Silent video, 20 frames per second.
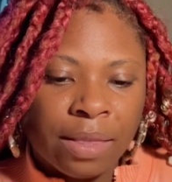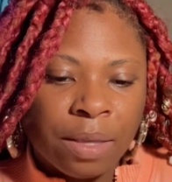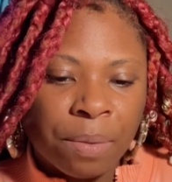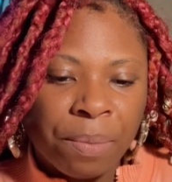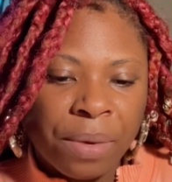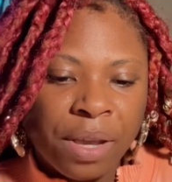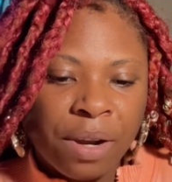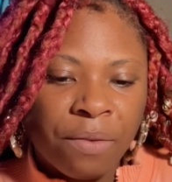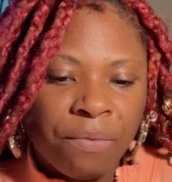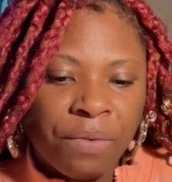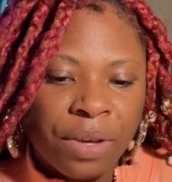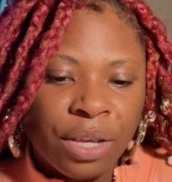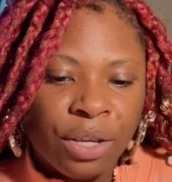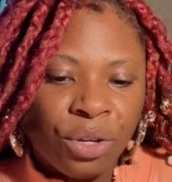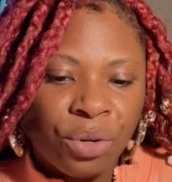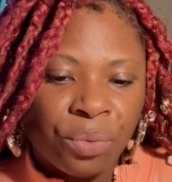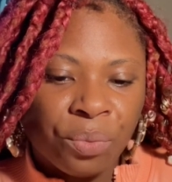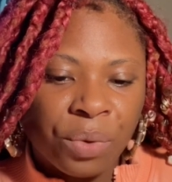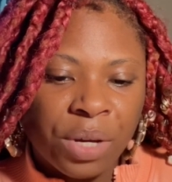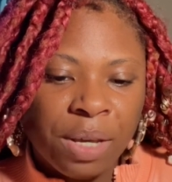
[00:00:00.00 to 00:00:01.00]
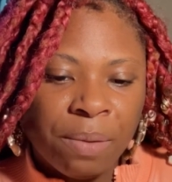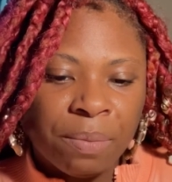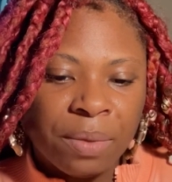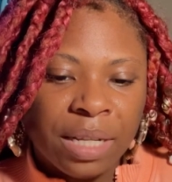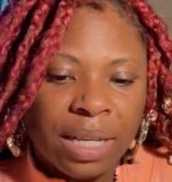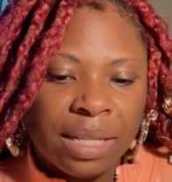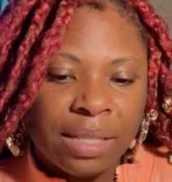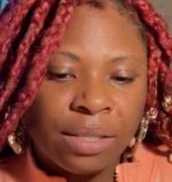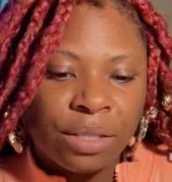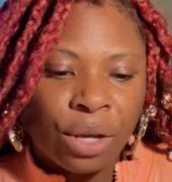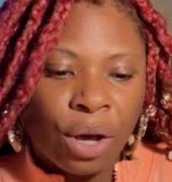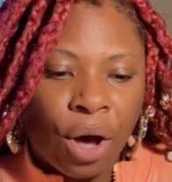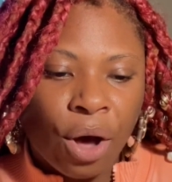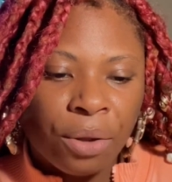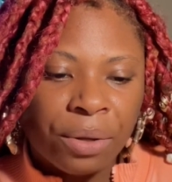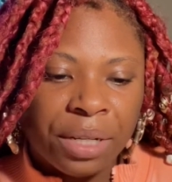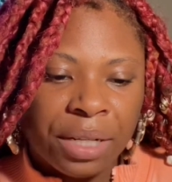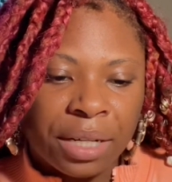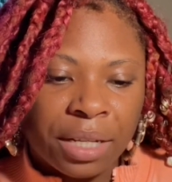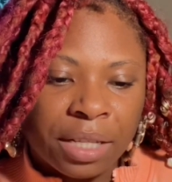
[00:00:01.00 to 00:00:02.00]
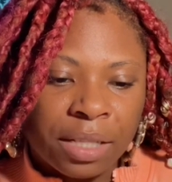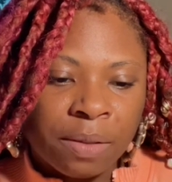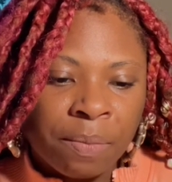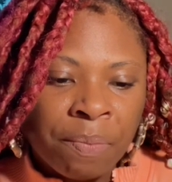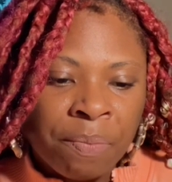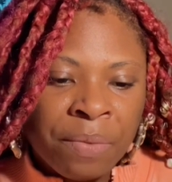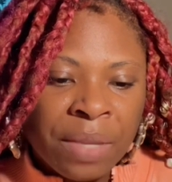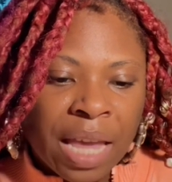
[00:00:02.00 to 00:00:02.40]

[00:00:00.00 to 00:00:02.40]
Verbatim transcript: the benefit you reap leads to holiness,